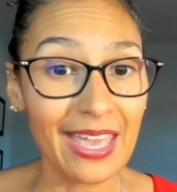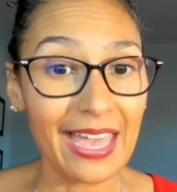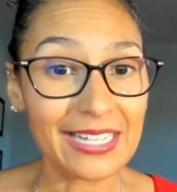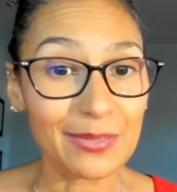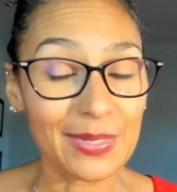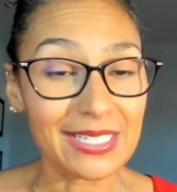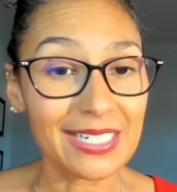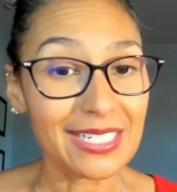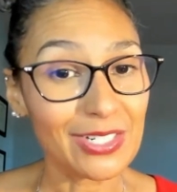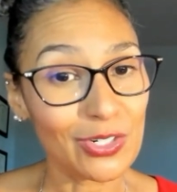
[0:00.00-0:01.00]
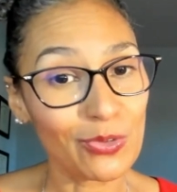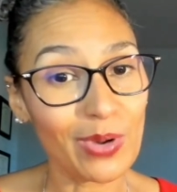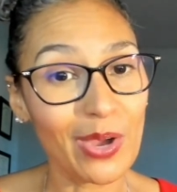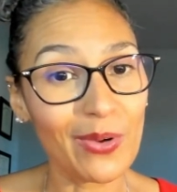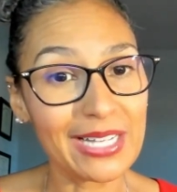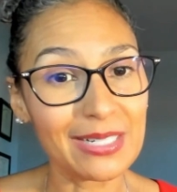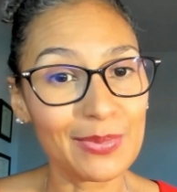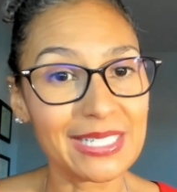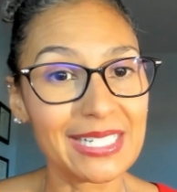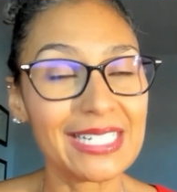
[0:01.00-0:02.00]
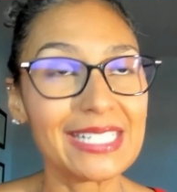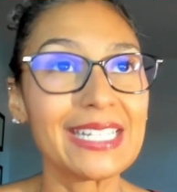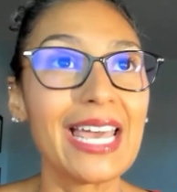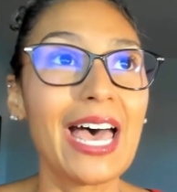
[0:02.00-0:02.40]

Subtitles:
as a business and to grow as a business.